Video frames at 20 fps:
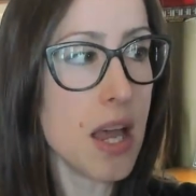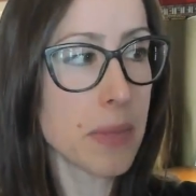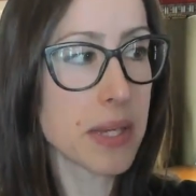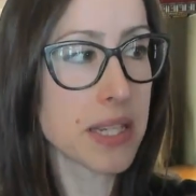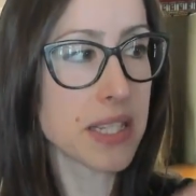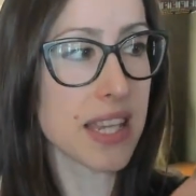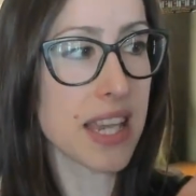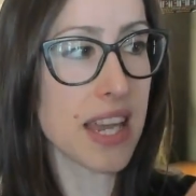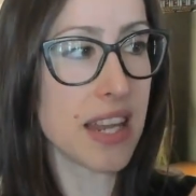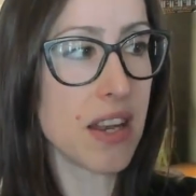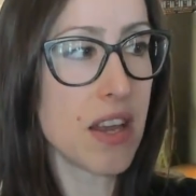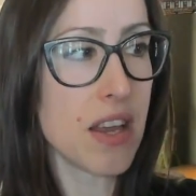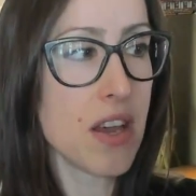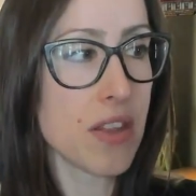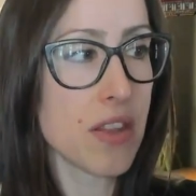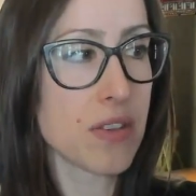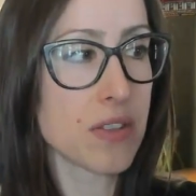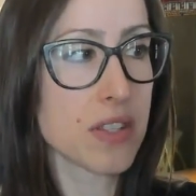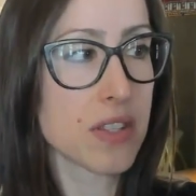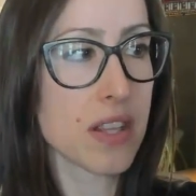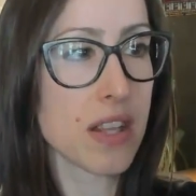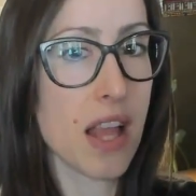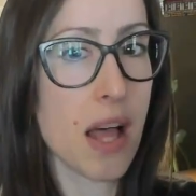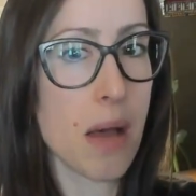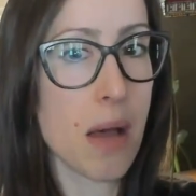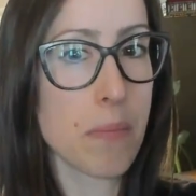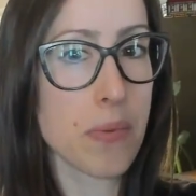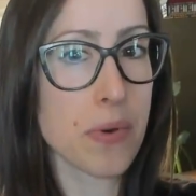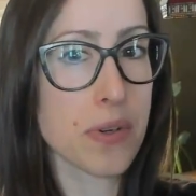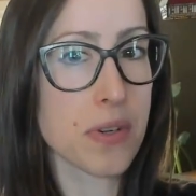Because again, those
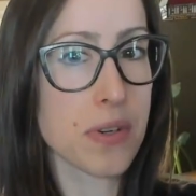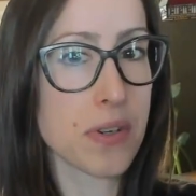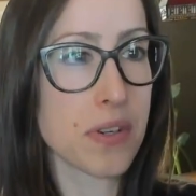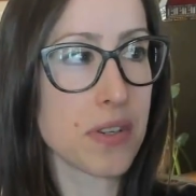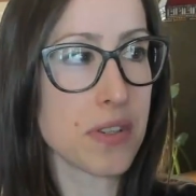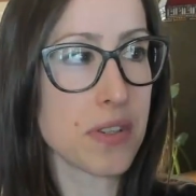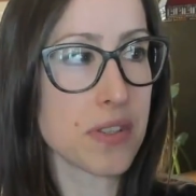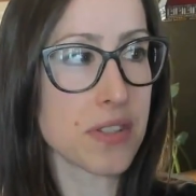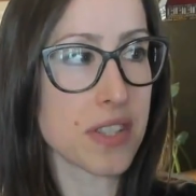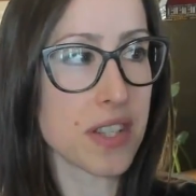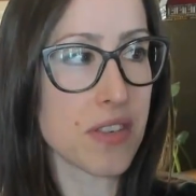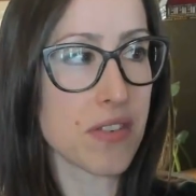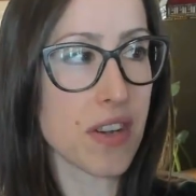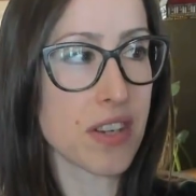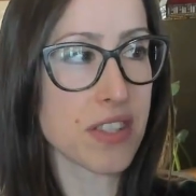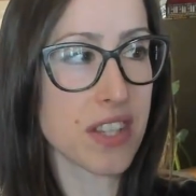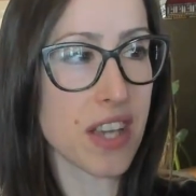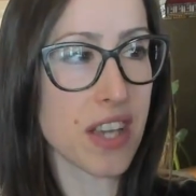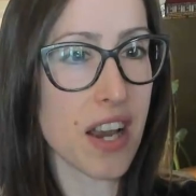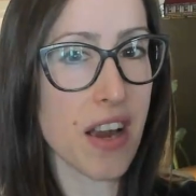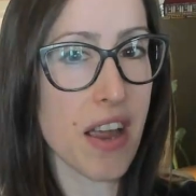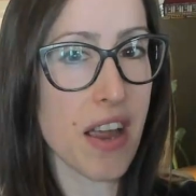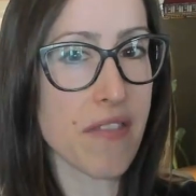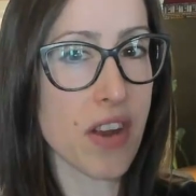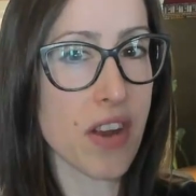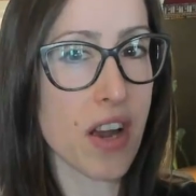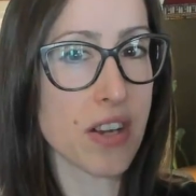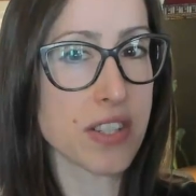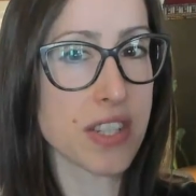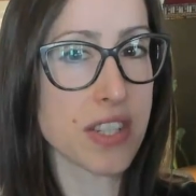lumbricals in Rossi are
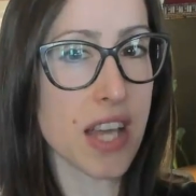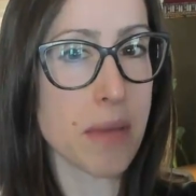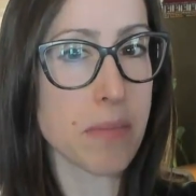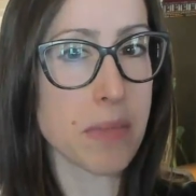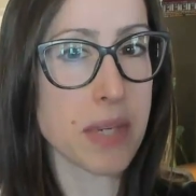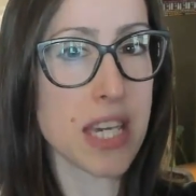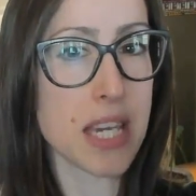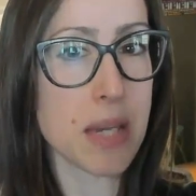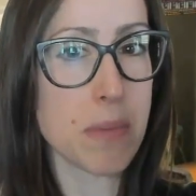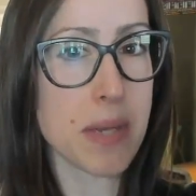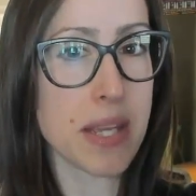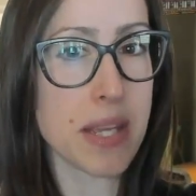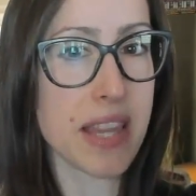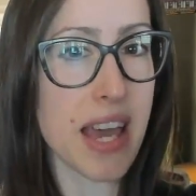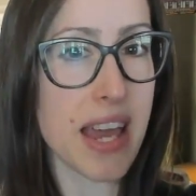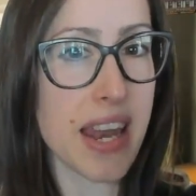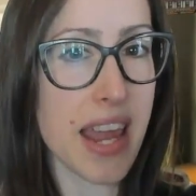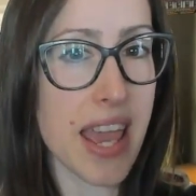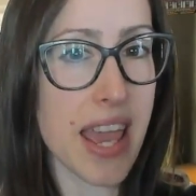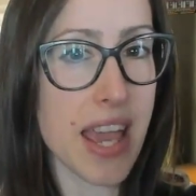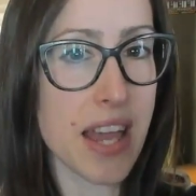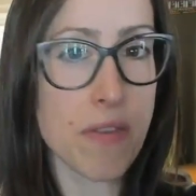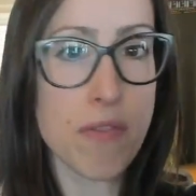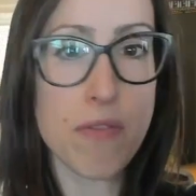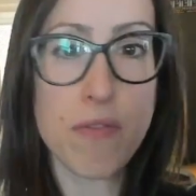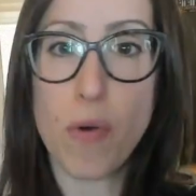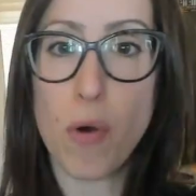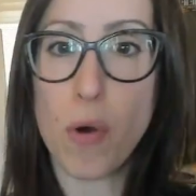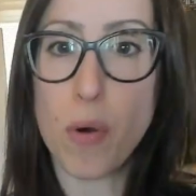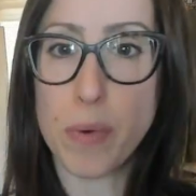having a hard time keeping that hand
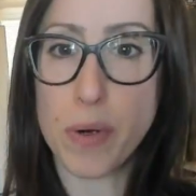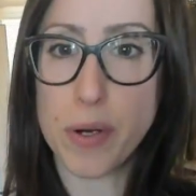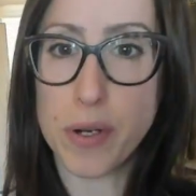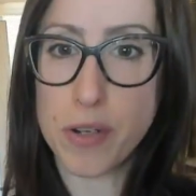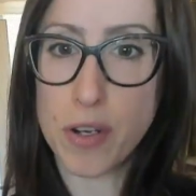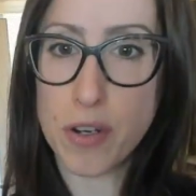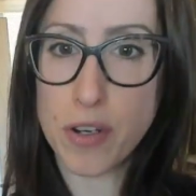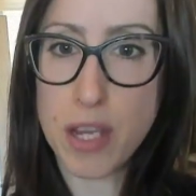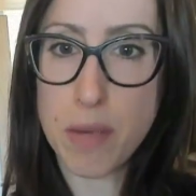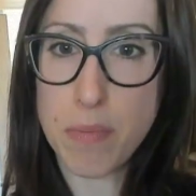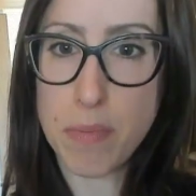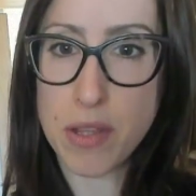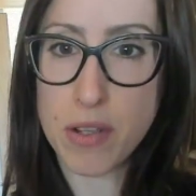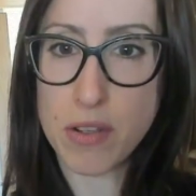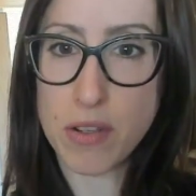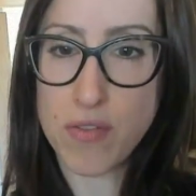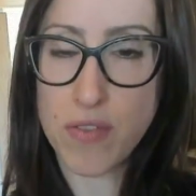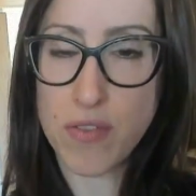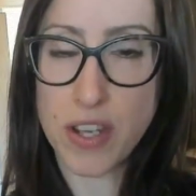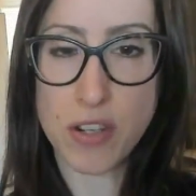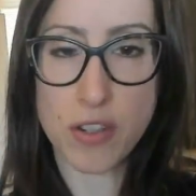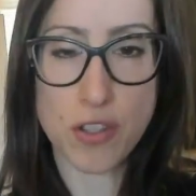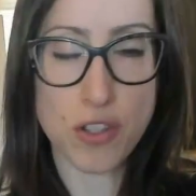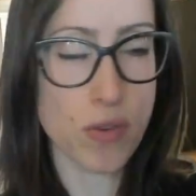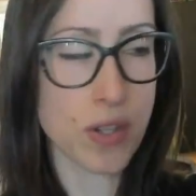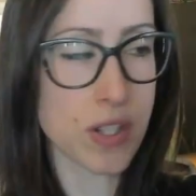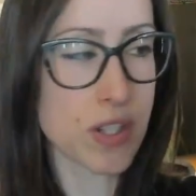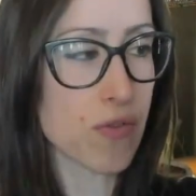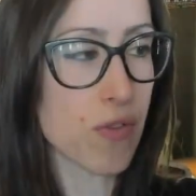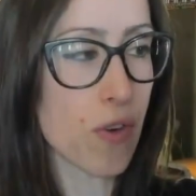forward, keeping those finger
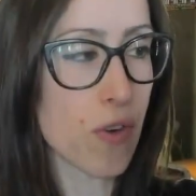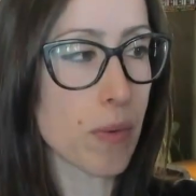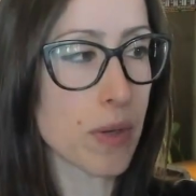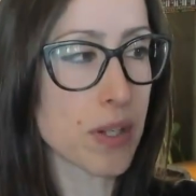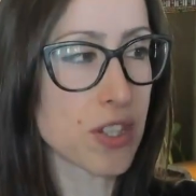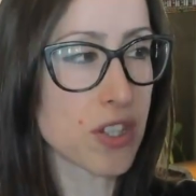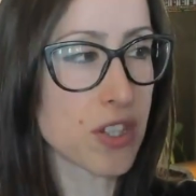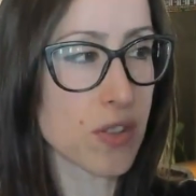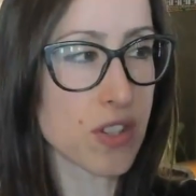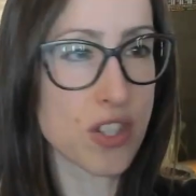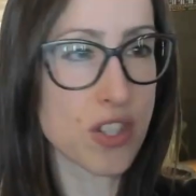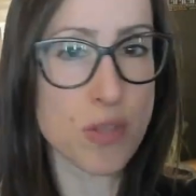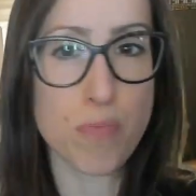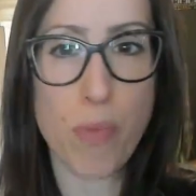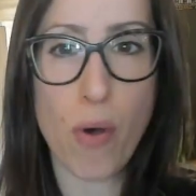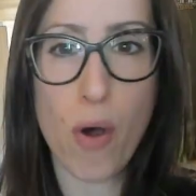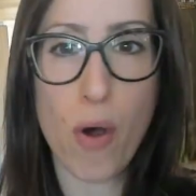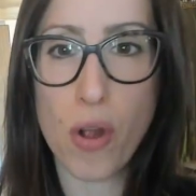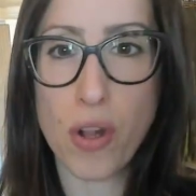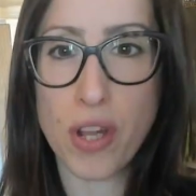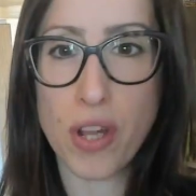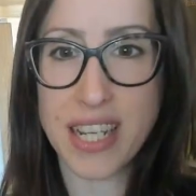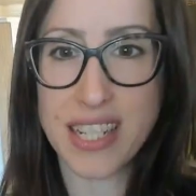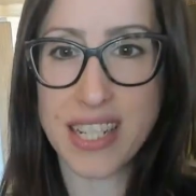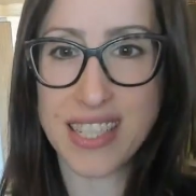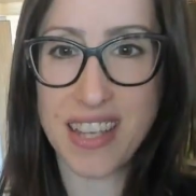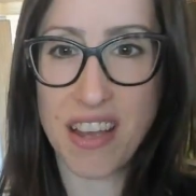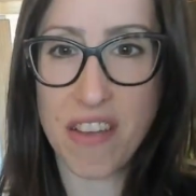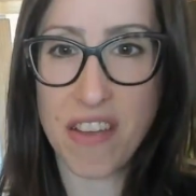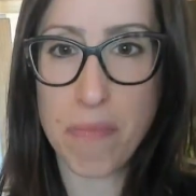joints forward. So it's pulling
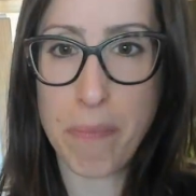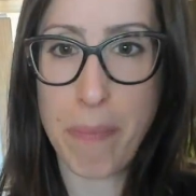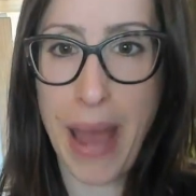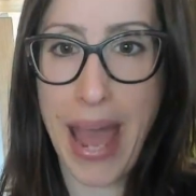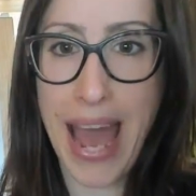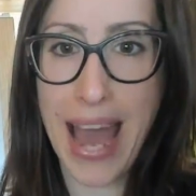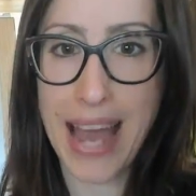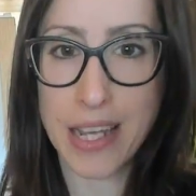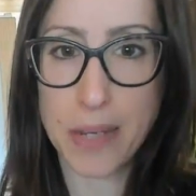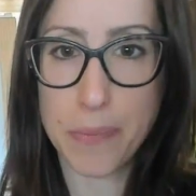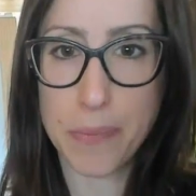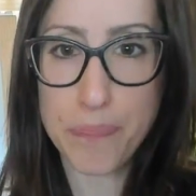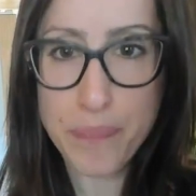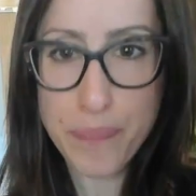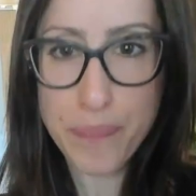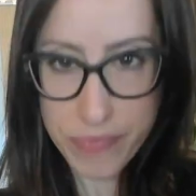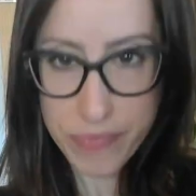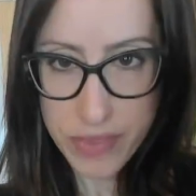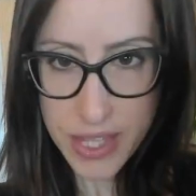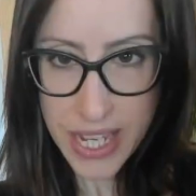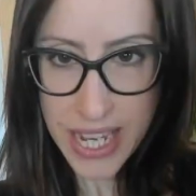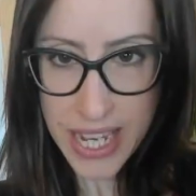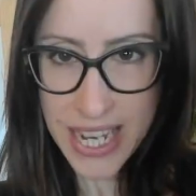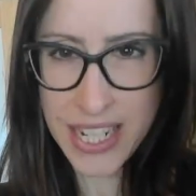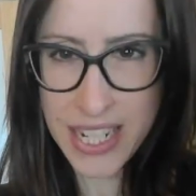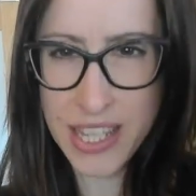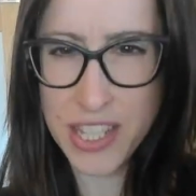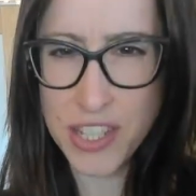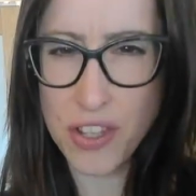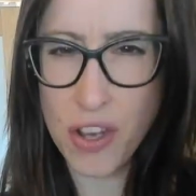itself back
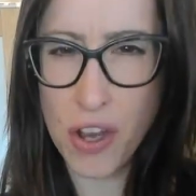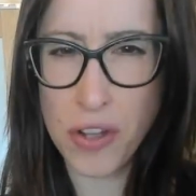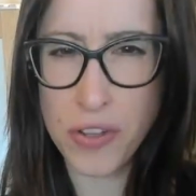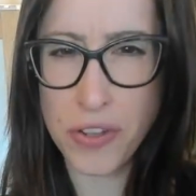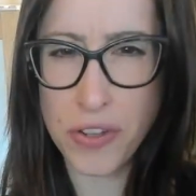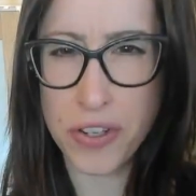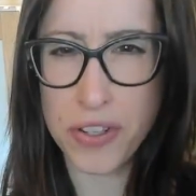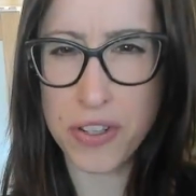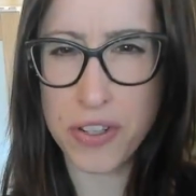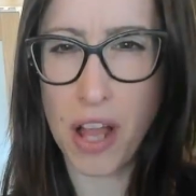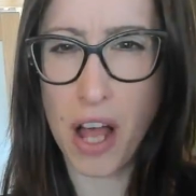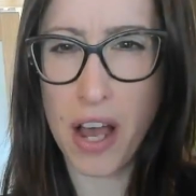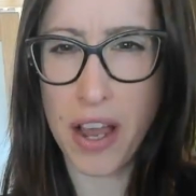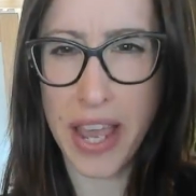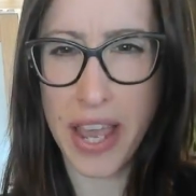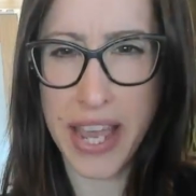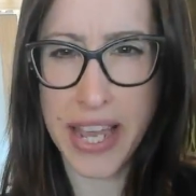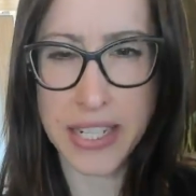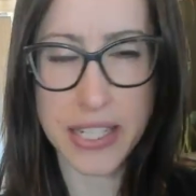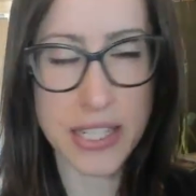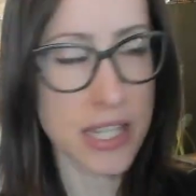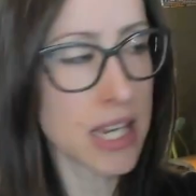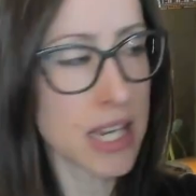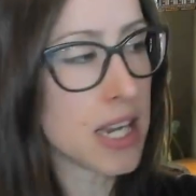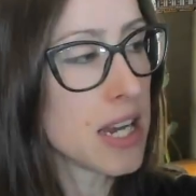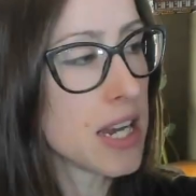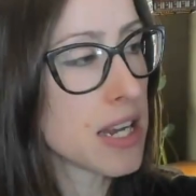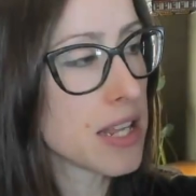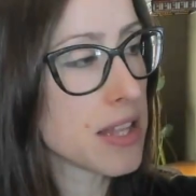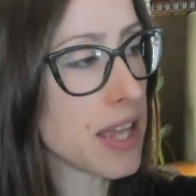into this ulnar claw hand
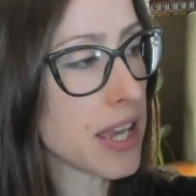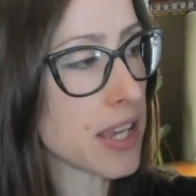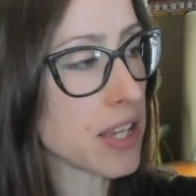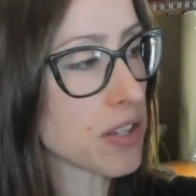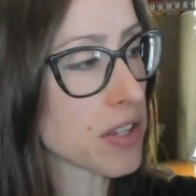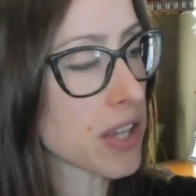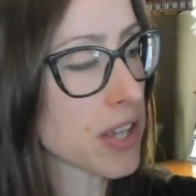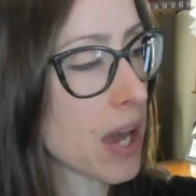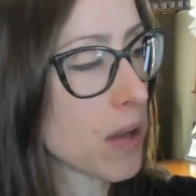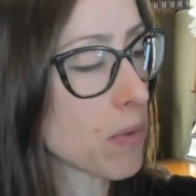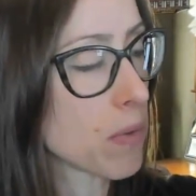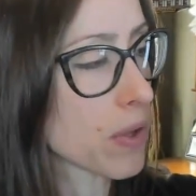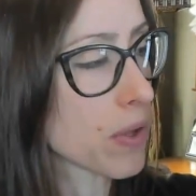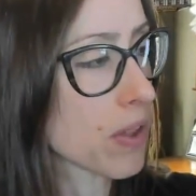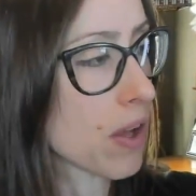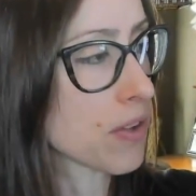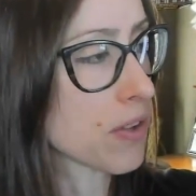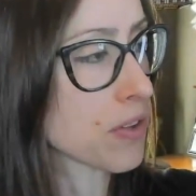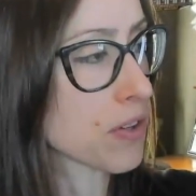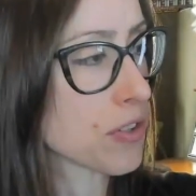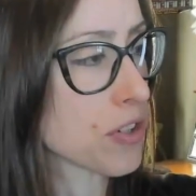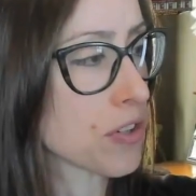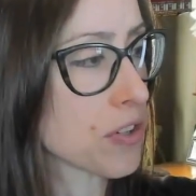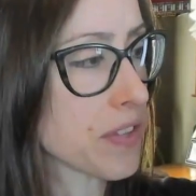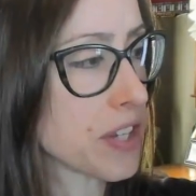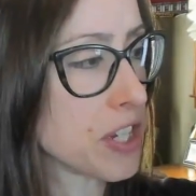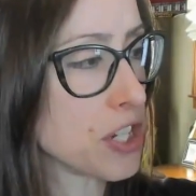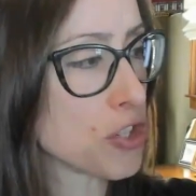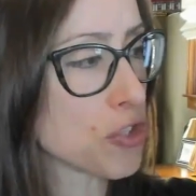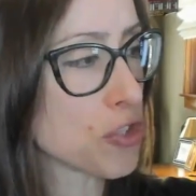that you'll get with ulnar nerve
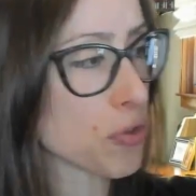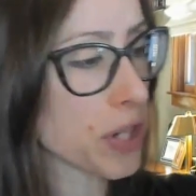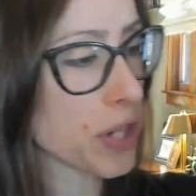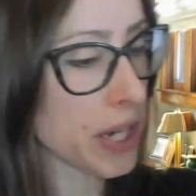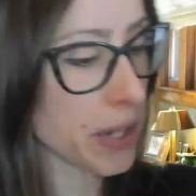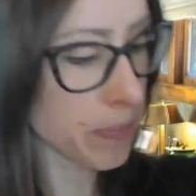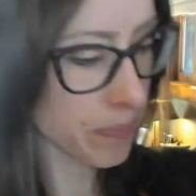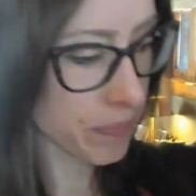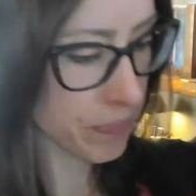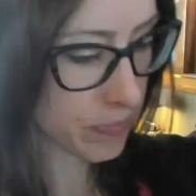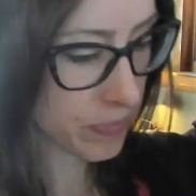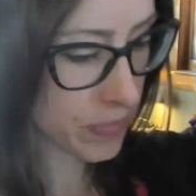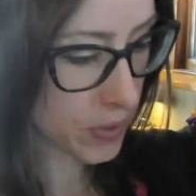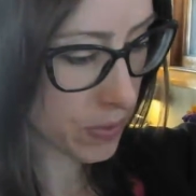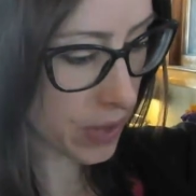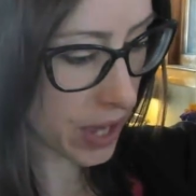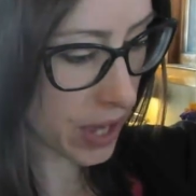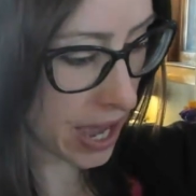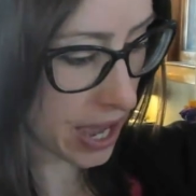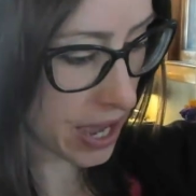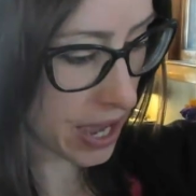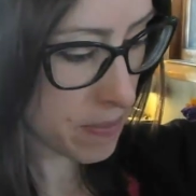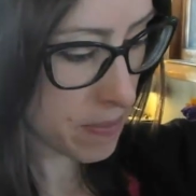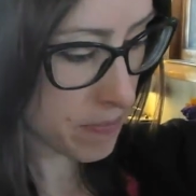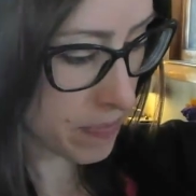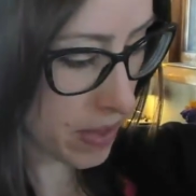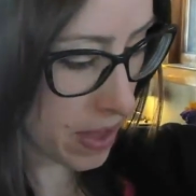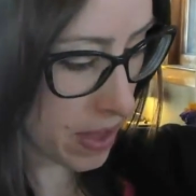injury, okay?